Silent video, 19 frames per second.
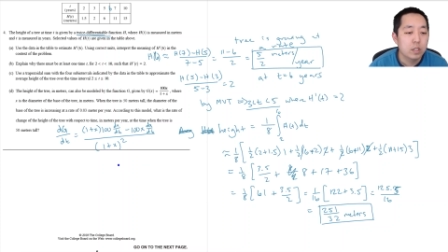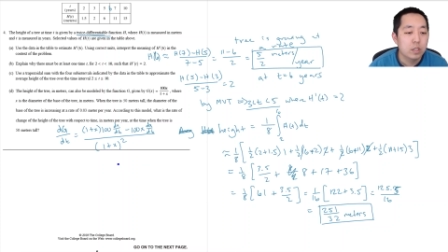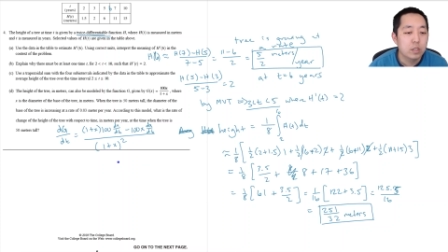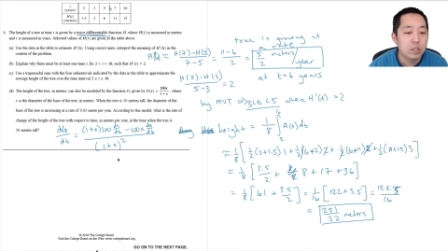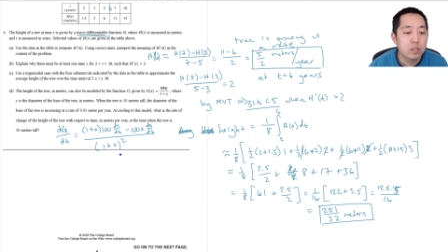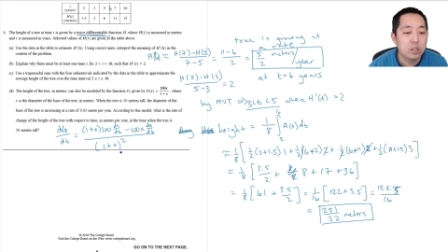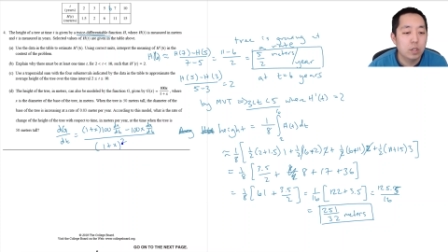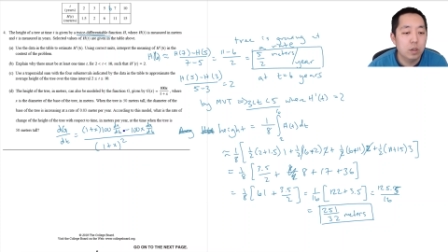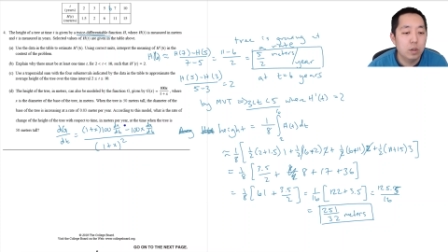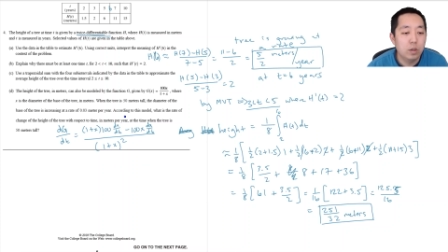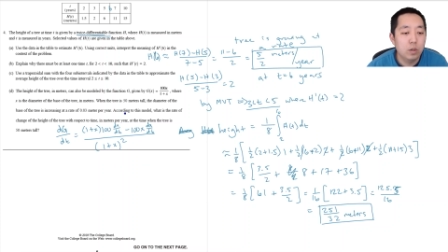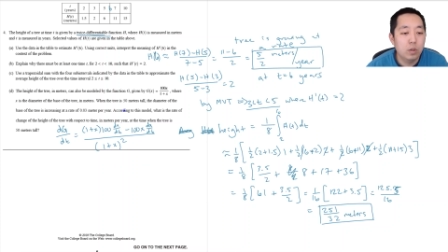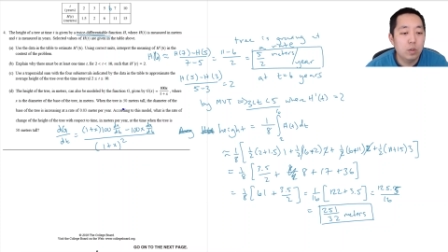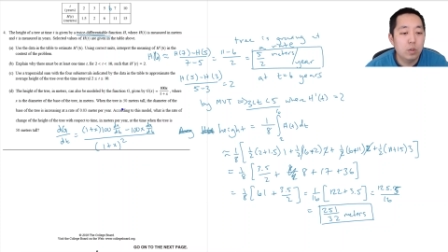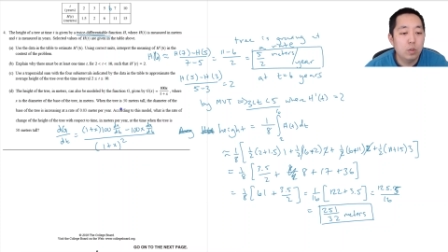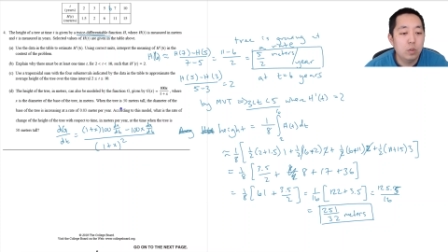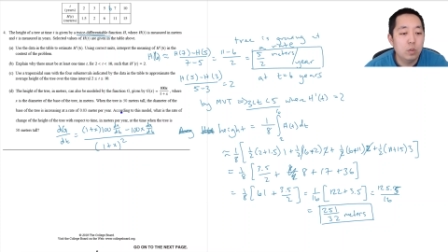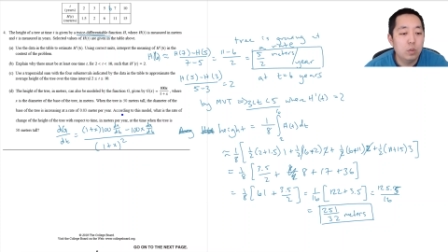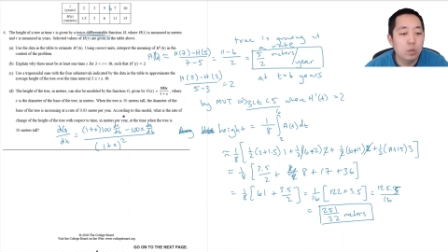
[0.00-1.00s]

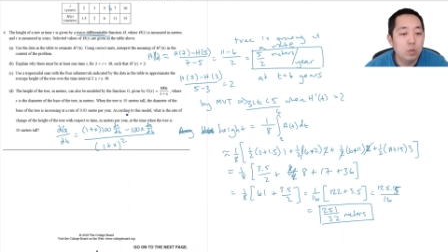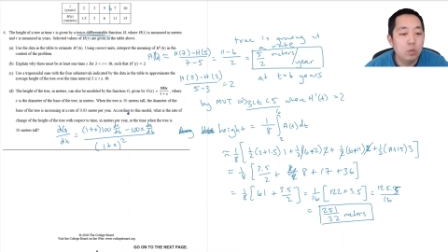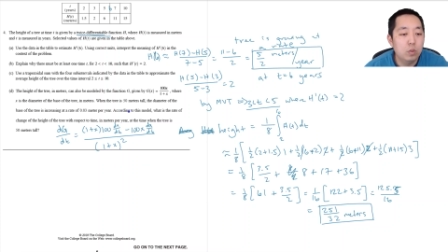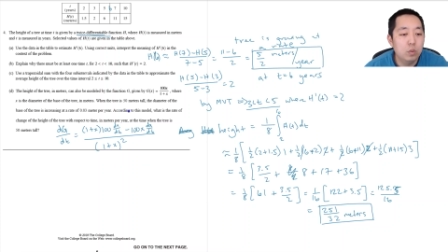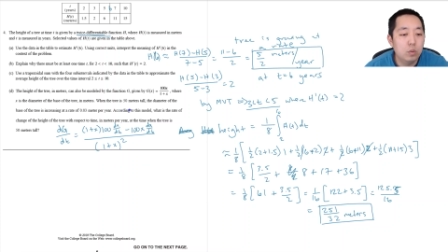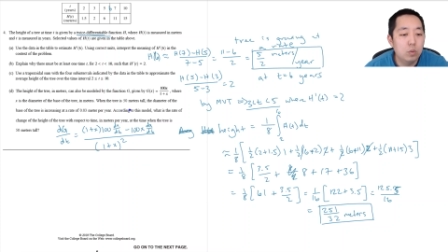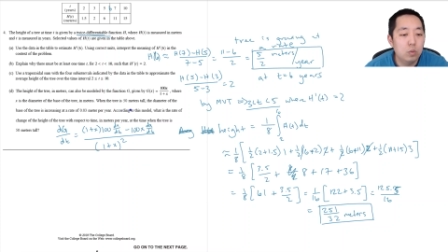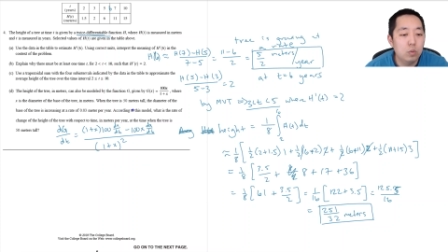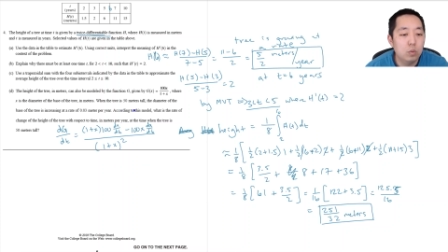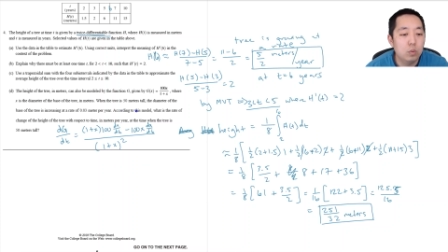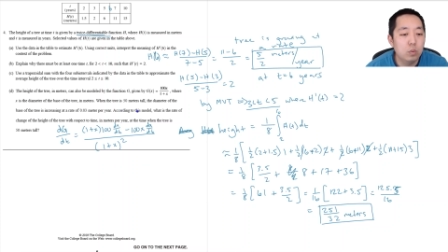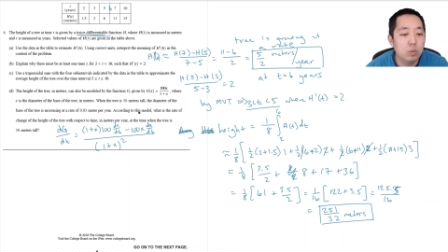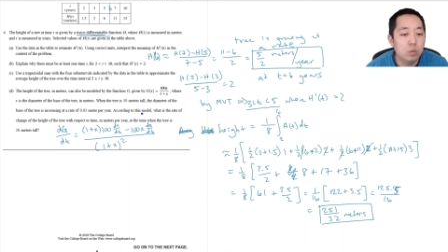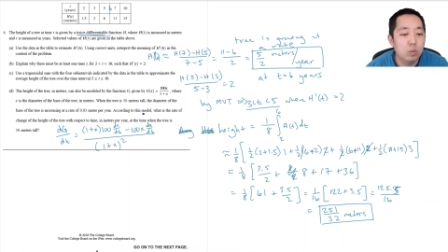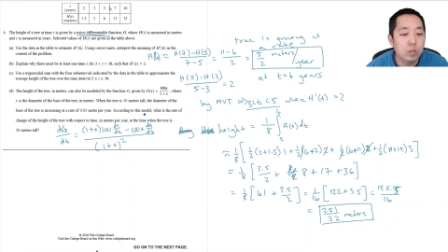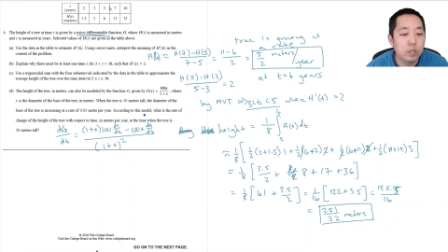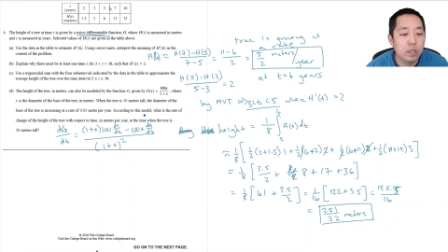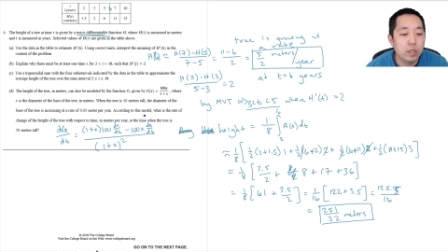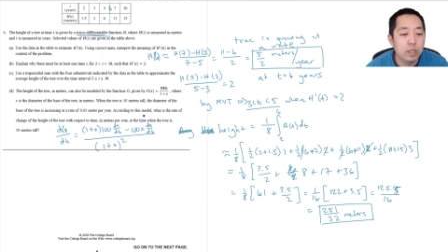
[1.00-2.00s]
So
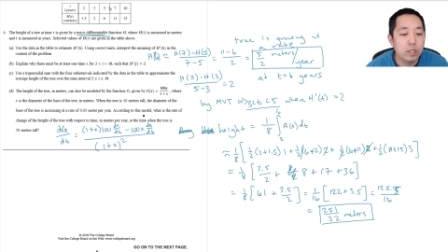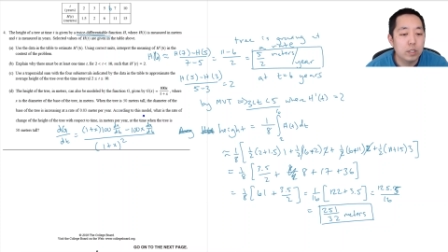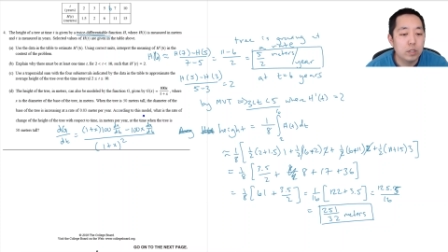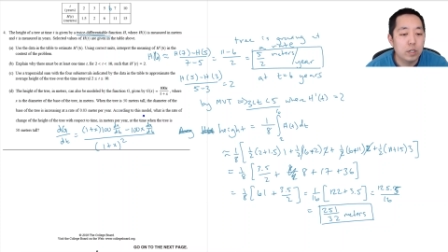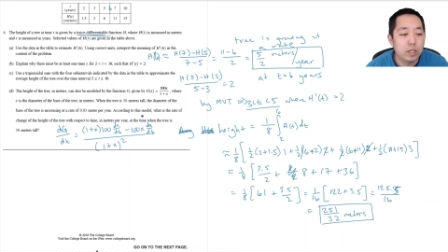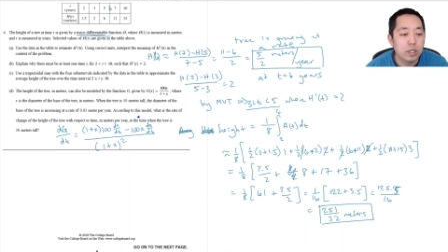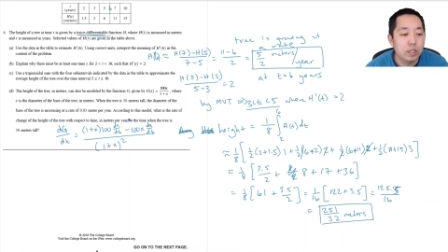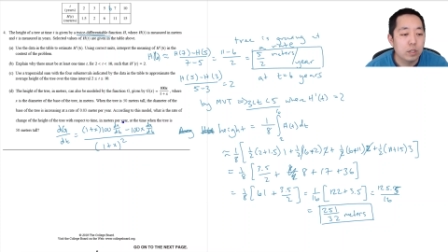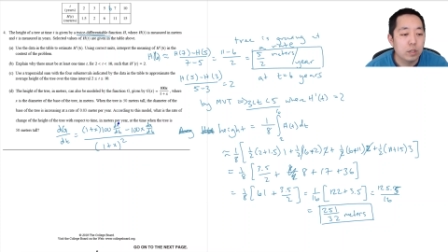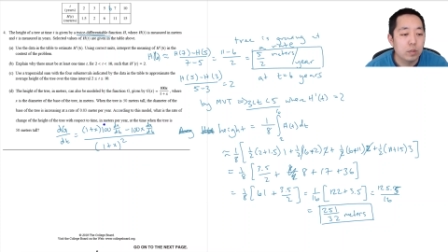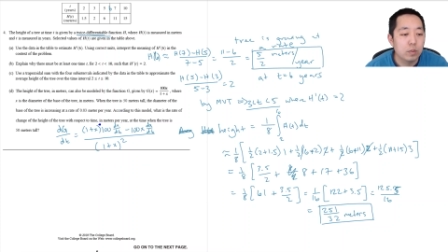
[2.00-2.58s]
what are they trying to do?